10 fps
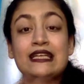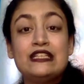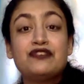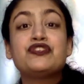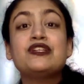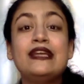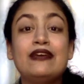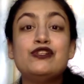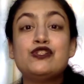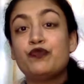different
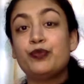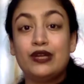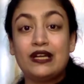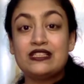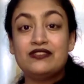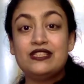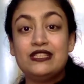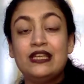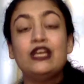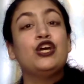levels of
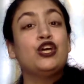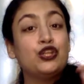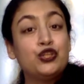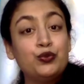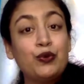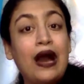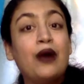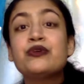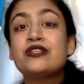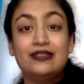productivity
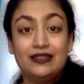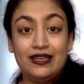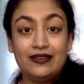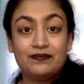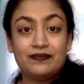throughout the day.